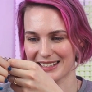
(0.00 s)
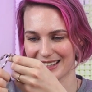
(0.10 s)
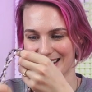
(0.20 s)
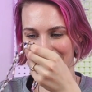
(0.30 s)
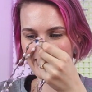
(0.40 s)

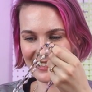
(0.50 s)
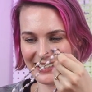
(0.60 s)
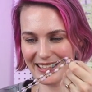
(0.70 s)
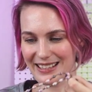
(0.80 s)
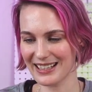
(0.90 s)

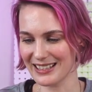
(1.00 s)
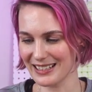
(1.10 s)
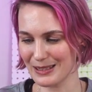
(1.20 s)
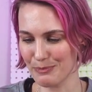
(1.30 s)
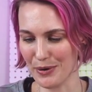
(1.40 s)
this. It's like
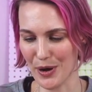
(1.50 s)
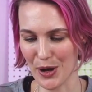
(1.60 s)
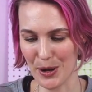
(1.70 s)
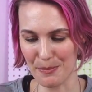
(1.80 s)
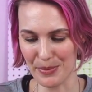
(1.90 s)
this
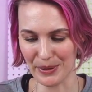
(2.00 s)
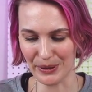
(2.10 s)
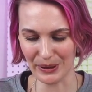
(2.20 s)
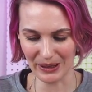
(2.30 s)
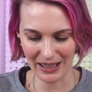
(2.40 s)

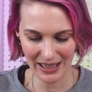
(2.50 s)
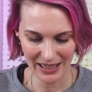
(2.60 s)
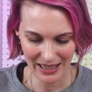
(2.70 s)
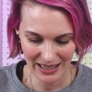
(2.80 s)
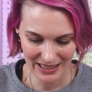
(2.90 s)
purple
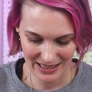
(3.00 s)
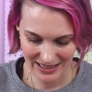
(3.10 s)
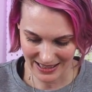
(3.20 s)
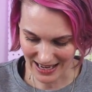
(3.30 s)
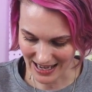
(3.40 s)

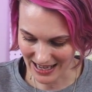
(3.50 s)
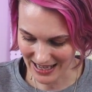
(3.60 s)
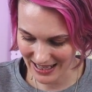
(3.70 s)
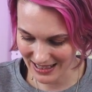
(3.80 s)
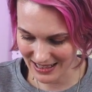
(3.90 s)

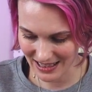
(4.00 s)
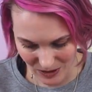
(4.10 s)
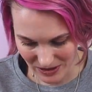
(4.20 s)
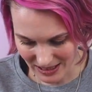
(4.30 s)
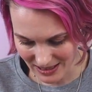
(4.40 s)
shade.
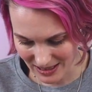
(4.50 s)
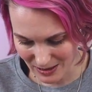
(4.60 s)
So this